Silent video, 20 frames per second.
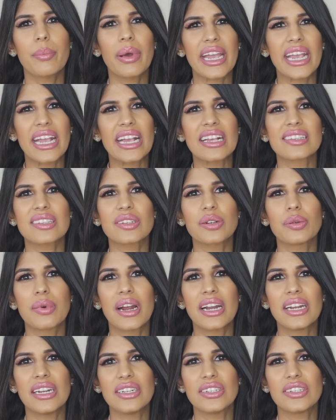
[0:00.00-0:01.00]
but he still
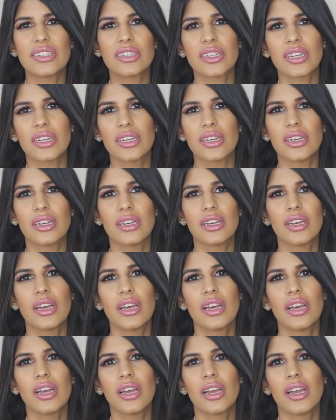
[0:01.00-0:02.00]
managed to,
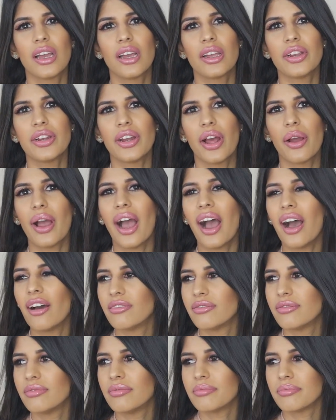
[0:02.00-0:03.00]
you know,
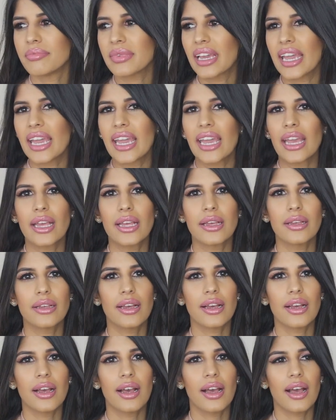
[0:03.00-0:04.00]
have me,
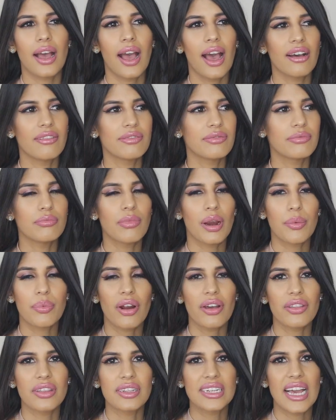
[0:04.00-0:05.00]
have my
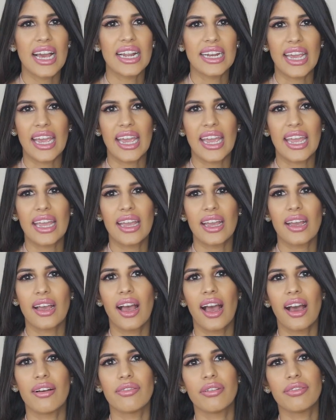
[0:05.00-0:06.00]
brother Danny,
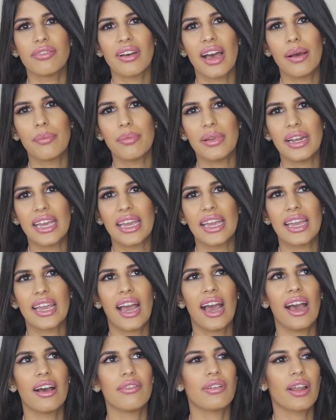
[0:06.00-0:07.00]
have a family,
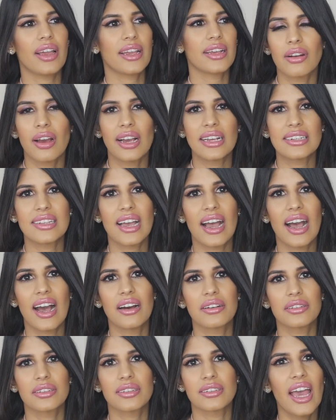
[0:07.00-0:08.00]
have like a nice
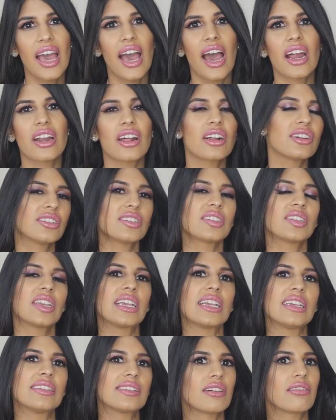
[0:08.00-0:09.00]
house, and I just
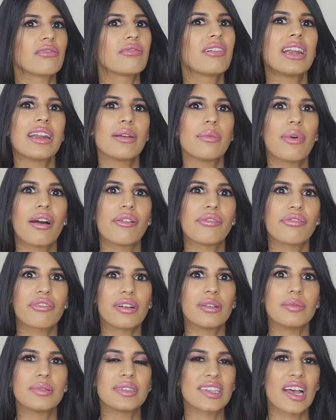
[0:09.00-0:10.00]
think he's done really well for
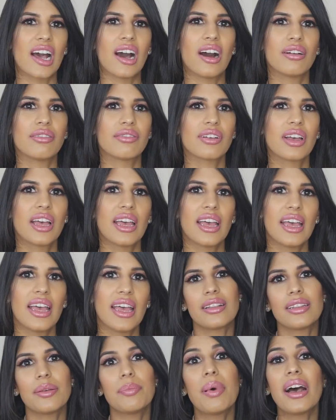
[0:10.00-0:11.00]
himself.
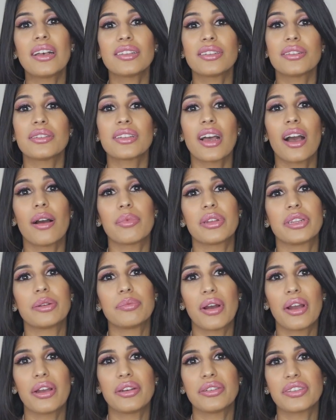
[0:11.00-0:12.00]
And the person who's helped me the
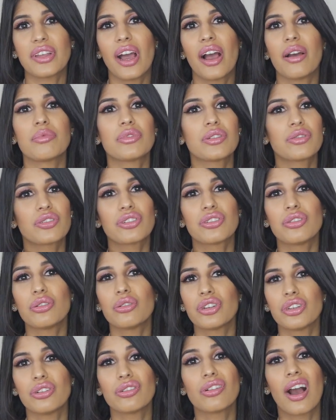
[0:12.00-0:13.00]
most, I'm
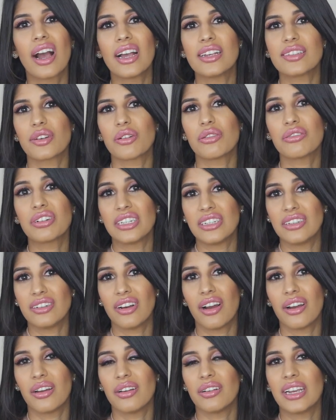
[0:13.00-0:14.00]
sure you guys already
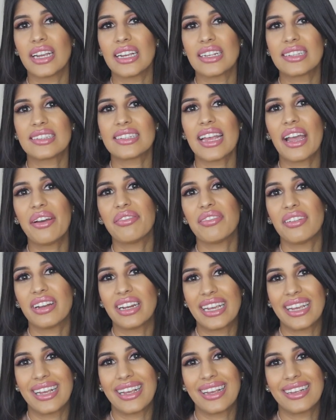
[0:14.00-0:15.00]
know, is
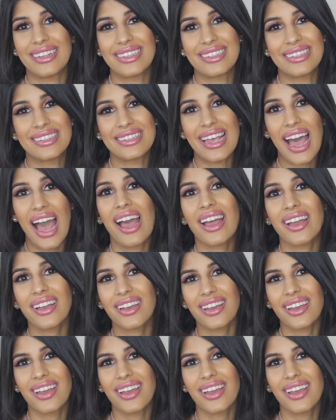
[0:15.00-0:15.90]
definitely Zach.